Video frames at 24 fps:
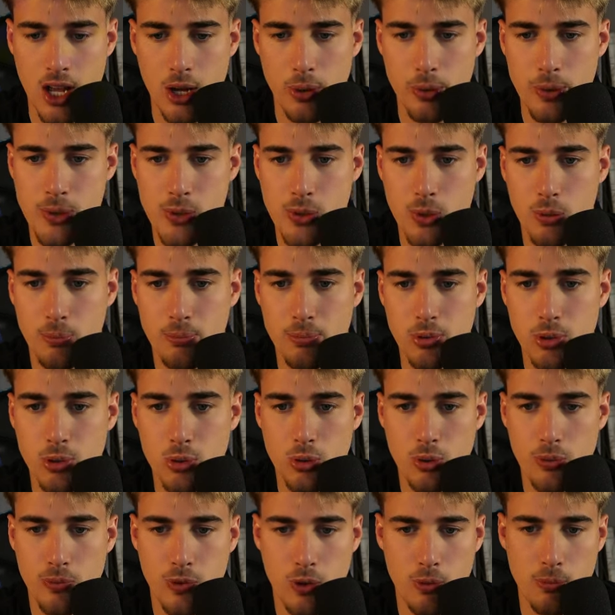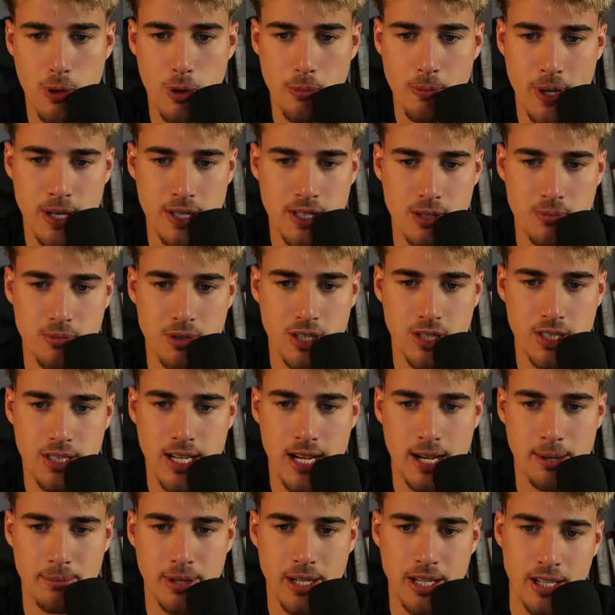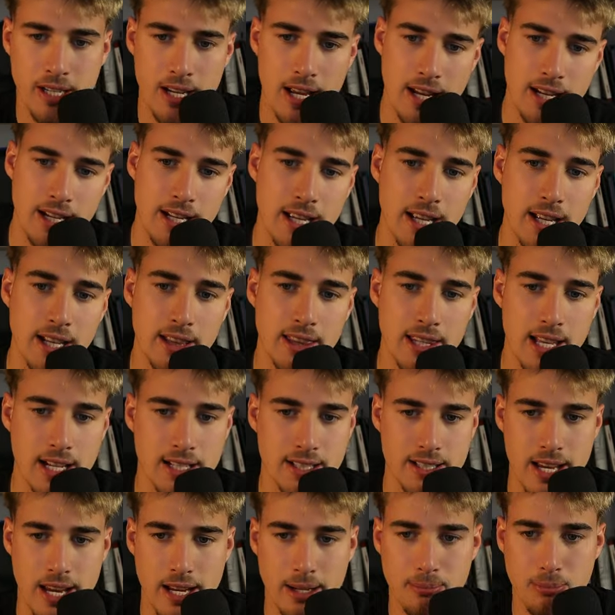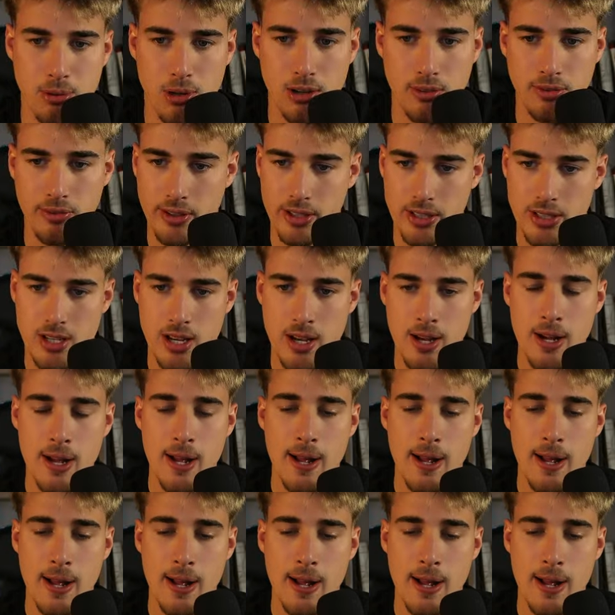We saw beautiful momentum just come in and hit that take profit.